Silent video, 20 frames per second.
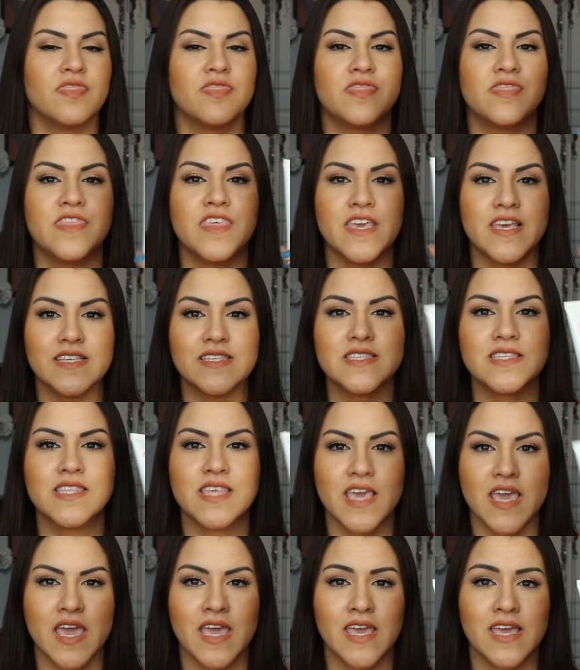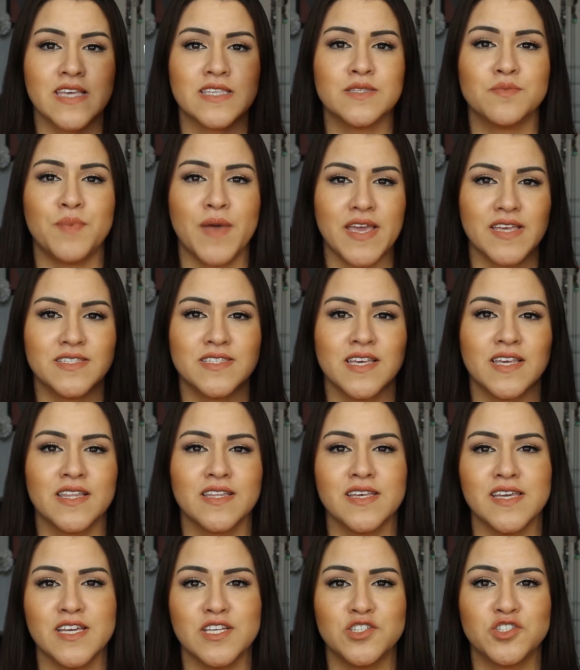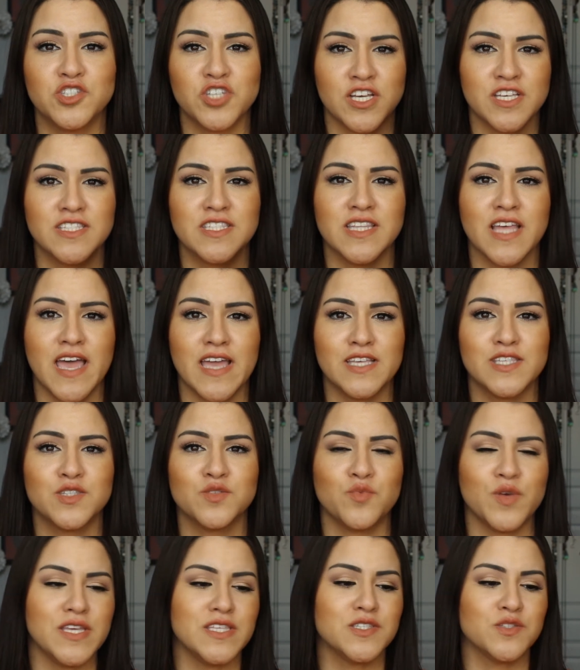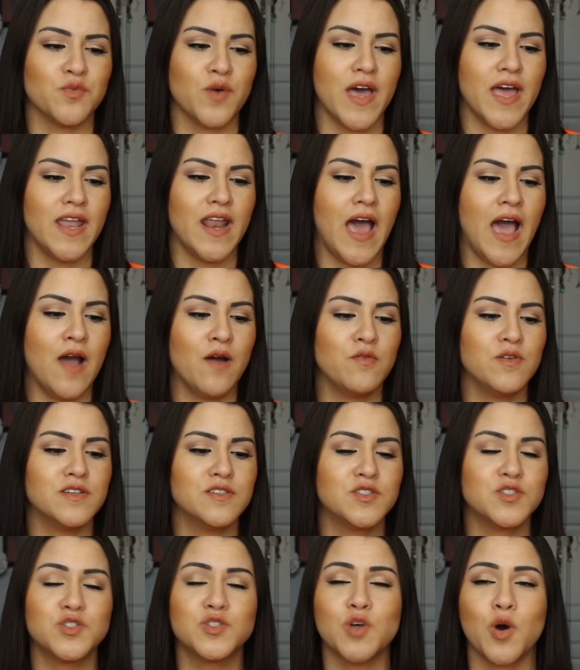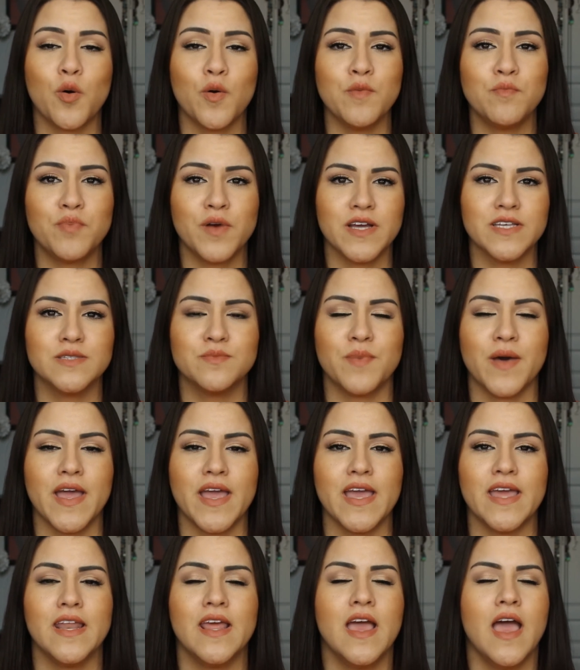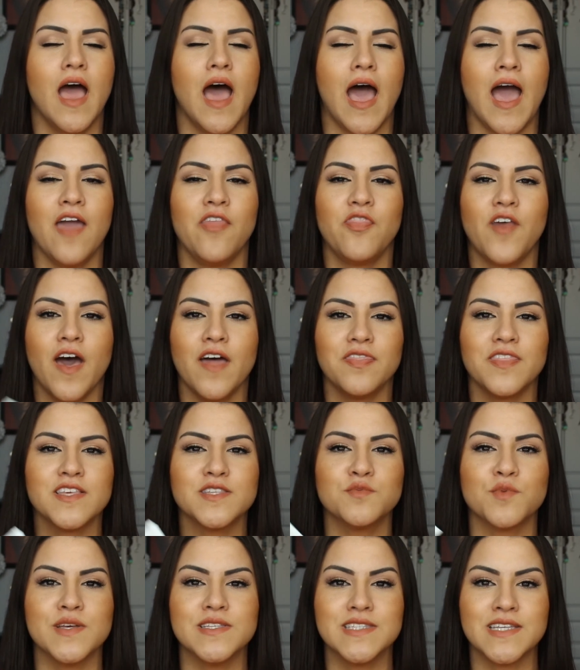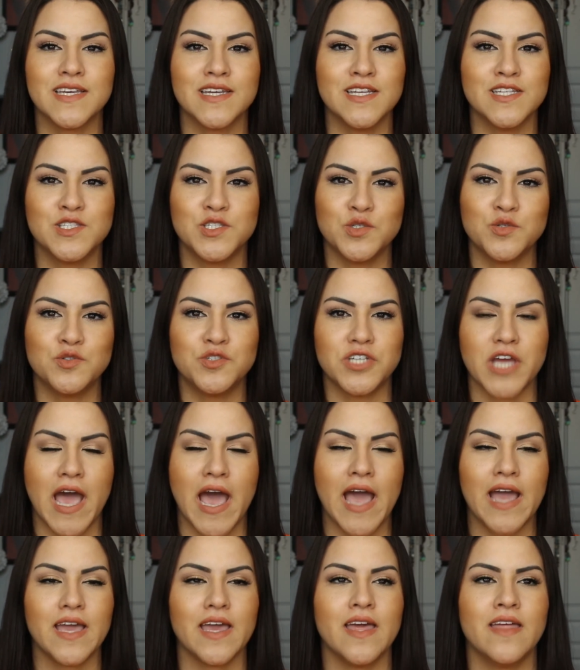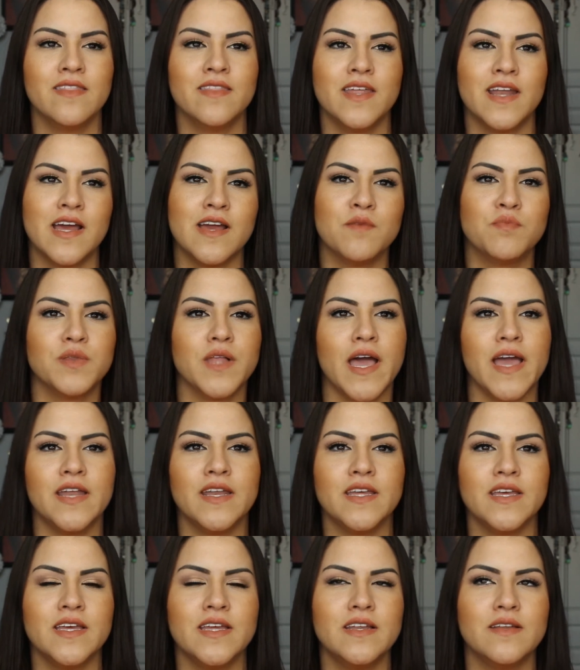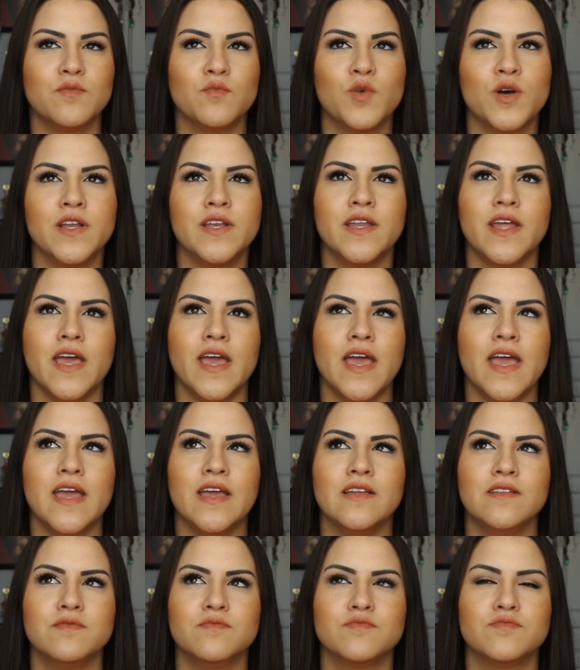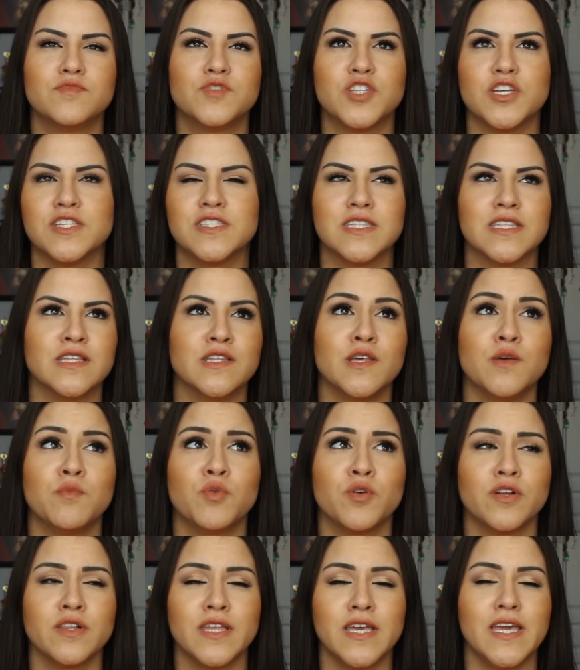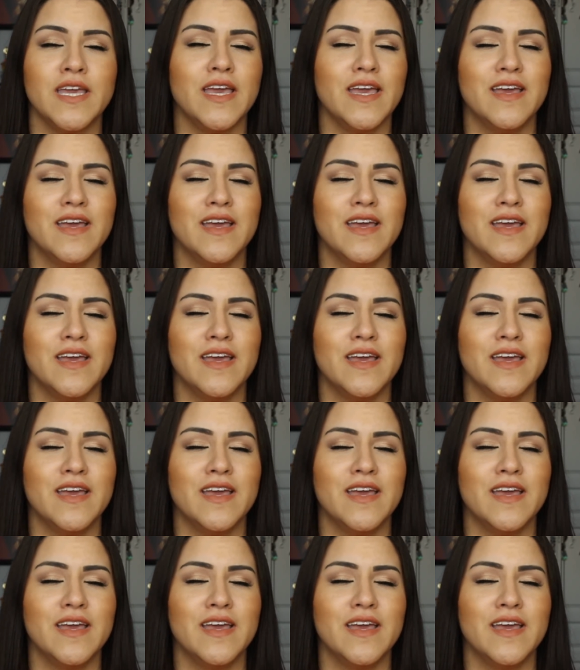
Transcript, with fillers: this thing is basically just like Sweet Sweat. I was so impressed by it. I thought this wasn't going to do jack and then I applied it one day just liberally